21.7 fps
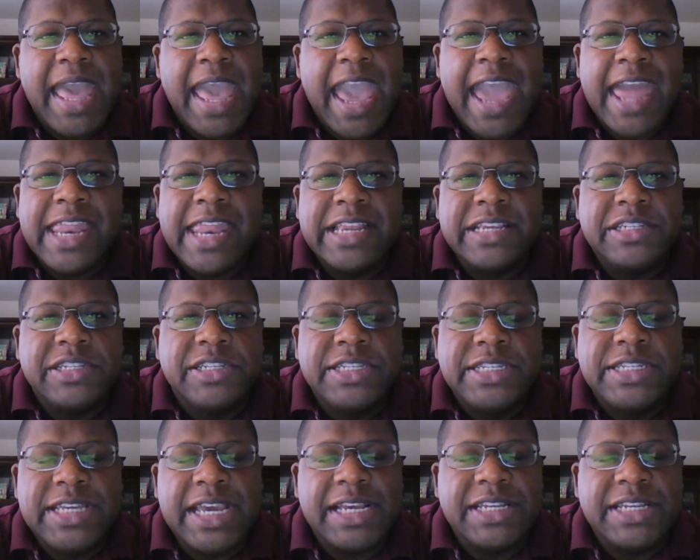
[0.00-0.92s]
and it's
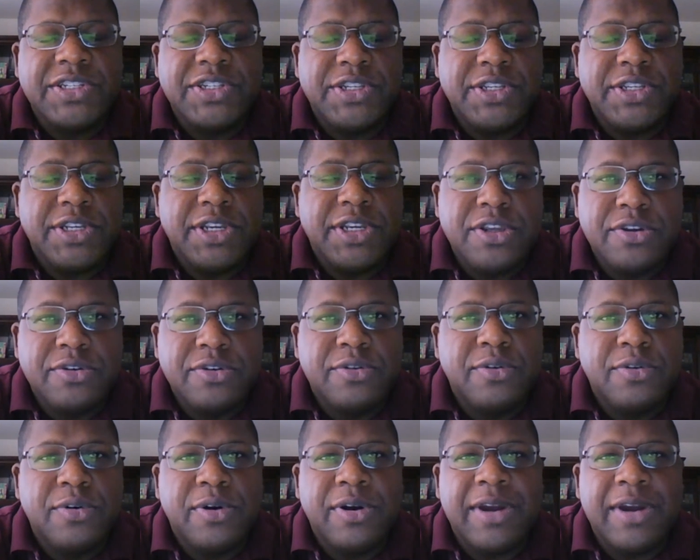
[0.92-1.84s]
just
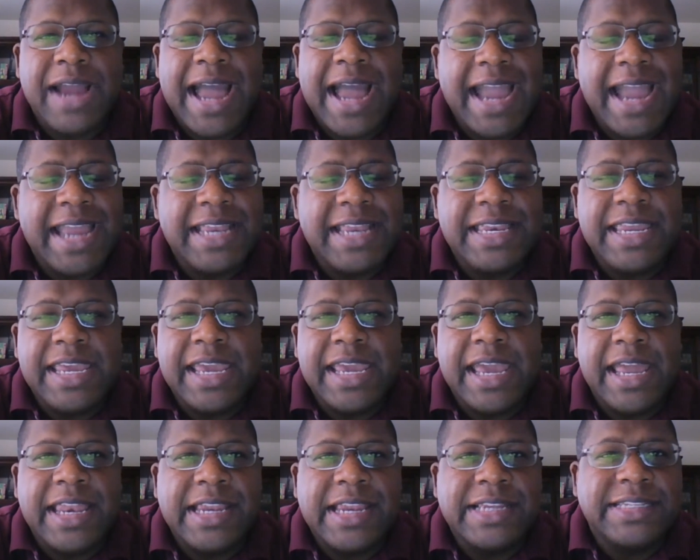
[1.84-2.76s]
your
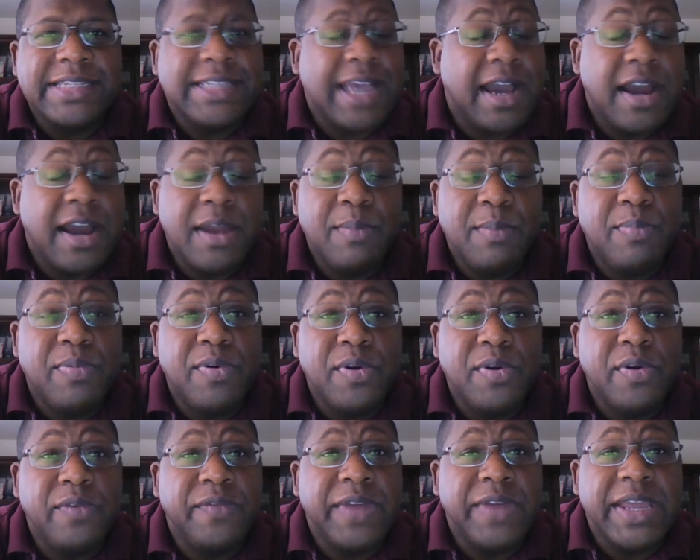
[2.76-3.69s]
idea and it's
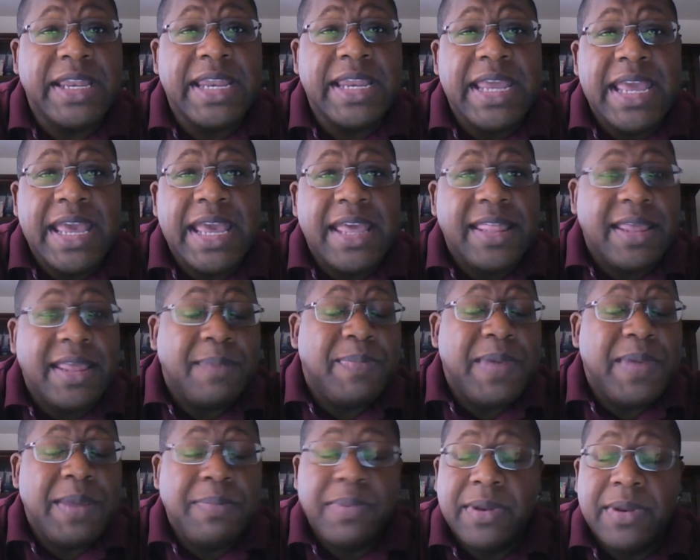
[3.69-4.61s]
unproven, that
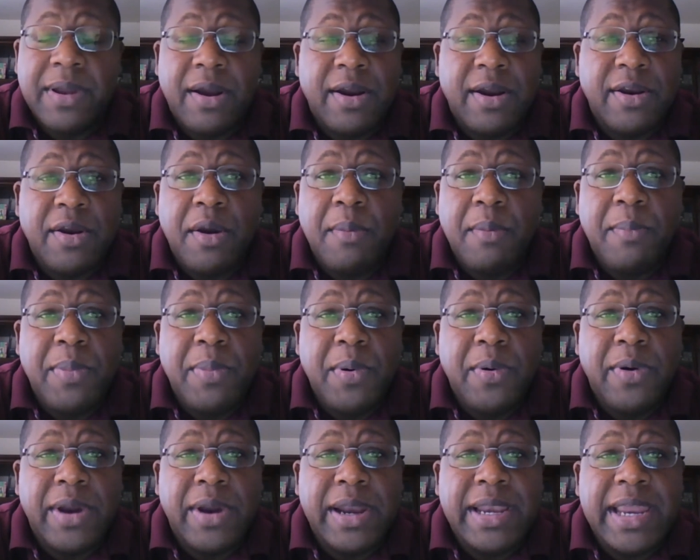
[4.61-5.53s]
people aren't on
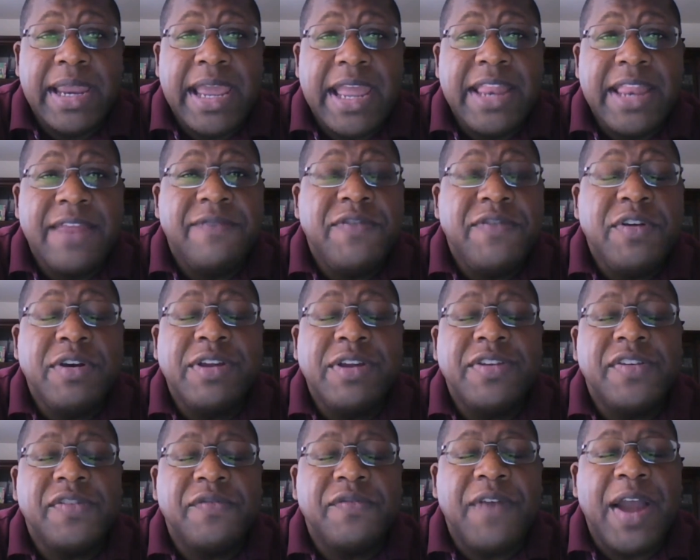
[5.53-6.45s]
board. And if you
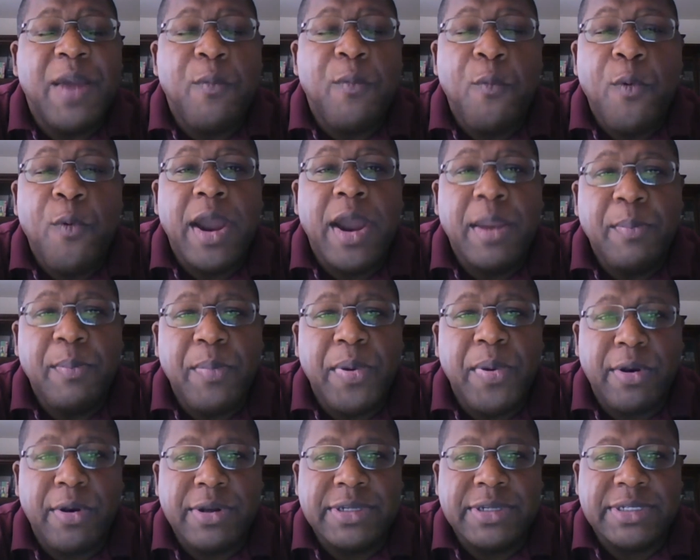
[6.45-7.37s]
could just find one
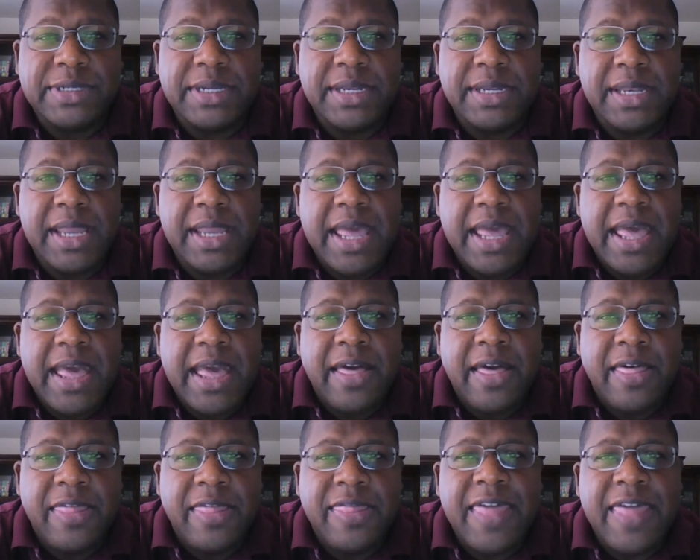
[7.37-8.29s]
person
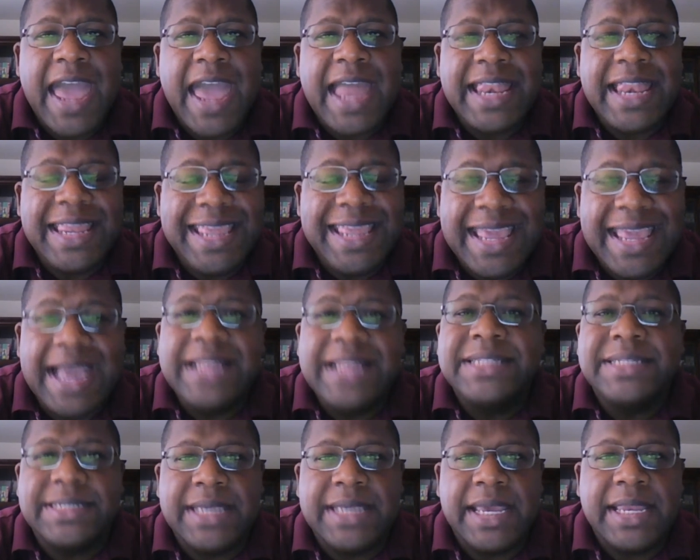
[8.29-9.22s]
that
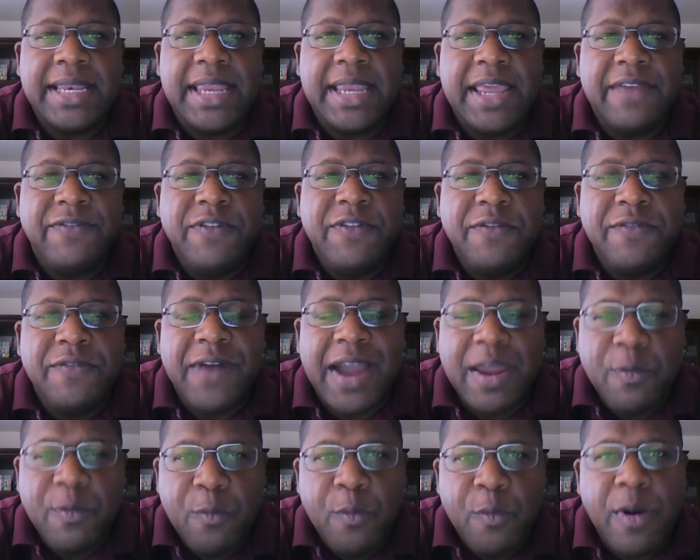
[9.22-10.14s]
gets it, if you
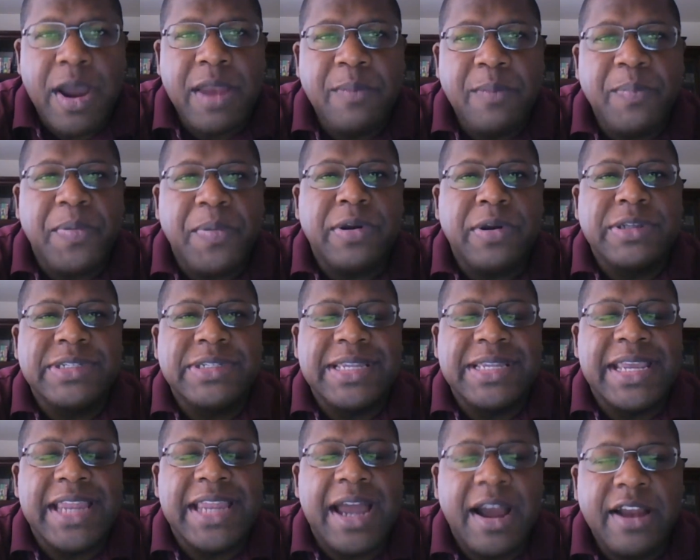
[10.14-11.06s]
find one
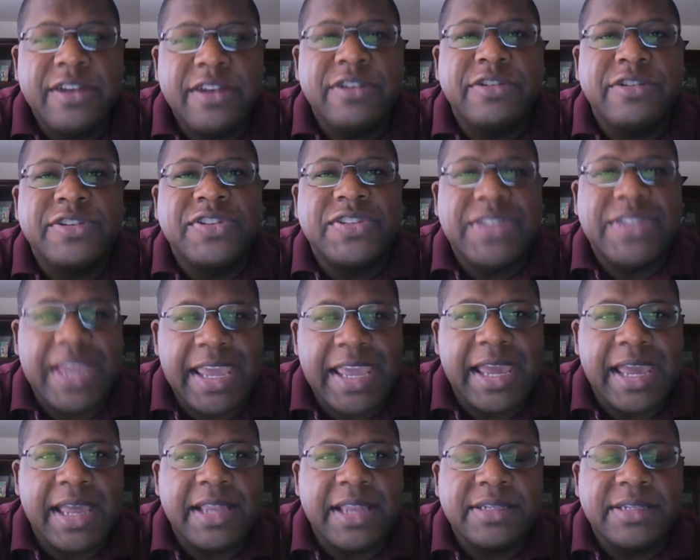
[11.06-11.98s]
person that
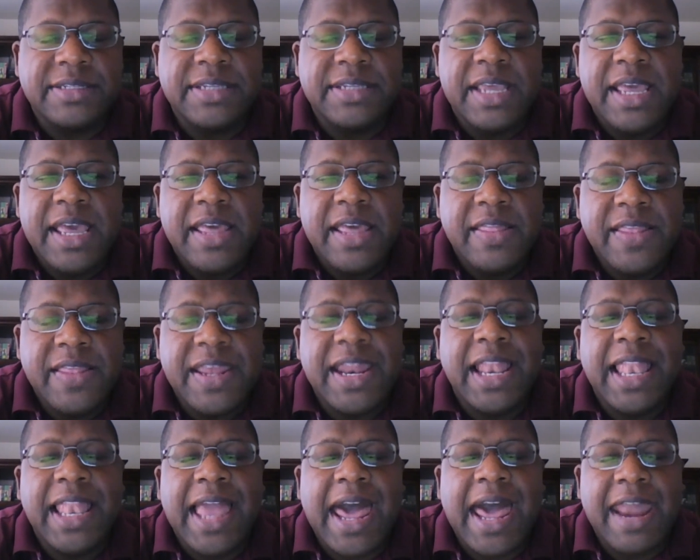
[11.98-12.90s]
understands, then
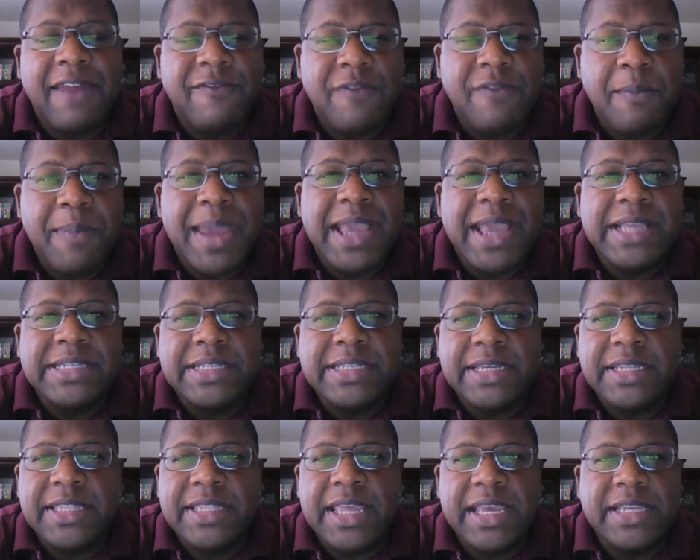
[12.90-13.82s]
a lot of
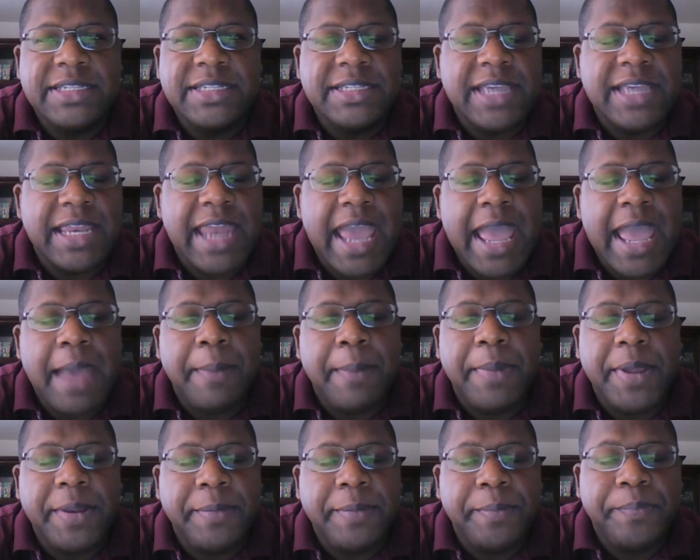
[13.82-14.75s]
amazing things can
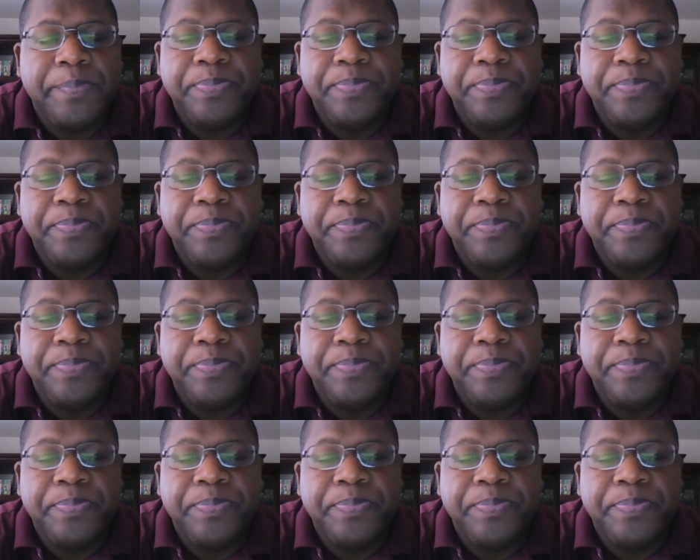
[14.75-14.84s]
happen.